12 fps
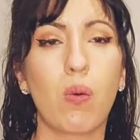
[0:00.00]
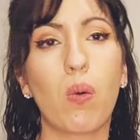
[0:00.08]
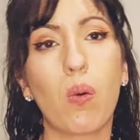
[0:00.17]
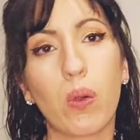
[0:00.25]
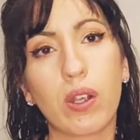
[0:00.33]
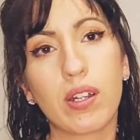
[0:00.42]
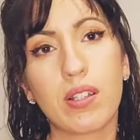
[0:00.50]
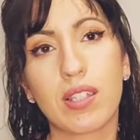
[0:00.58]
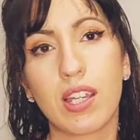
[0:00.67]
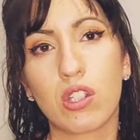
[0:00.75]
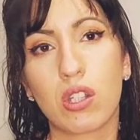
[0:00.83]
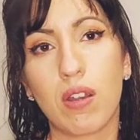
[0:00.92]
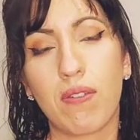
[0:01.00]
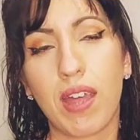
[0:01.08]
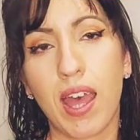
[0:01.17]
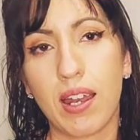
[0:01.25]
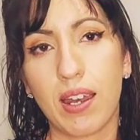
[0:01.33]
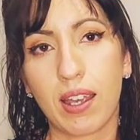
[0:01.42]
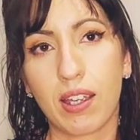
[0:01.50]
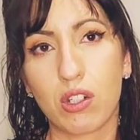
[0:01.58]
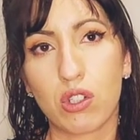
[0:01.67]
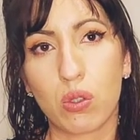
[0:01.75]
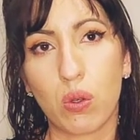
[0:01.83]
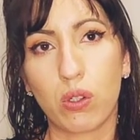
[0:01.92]
organization of the head, neck, and
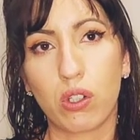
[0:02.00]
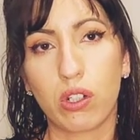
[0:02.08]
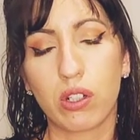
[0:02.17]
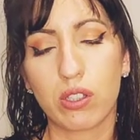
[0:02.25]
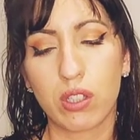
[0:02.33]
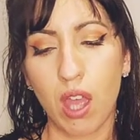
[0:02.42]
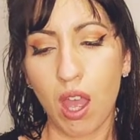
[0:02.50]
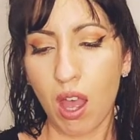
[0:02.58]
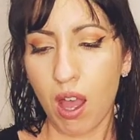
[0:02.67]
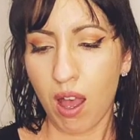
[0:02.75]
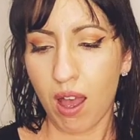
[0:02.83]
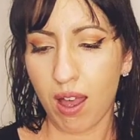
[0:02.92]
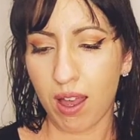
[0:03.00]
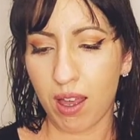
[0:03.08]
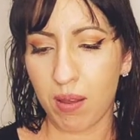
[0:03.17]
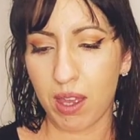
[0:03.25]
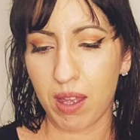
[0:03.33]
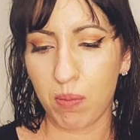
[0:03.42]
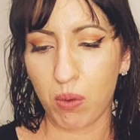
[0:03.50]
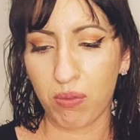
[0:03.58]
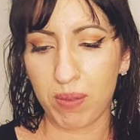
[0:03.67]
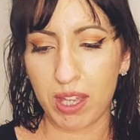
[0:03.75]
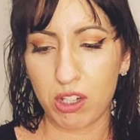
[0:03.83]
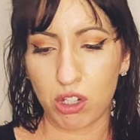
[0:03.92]
shoulders, and
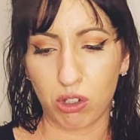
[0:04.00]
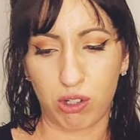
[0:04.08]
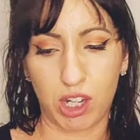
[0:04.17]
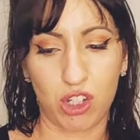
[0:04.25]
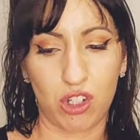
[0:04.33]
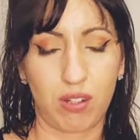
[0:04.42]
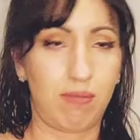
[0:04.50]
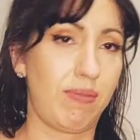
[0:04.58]
movement integration.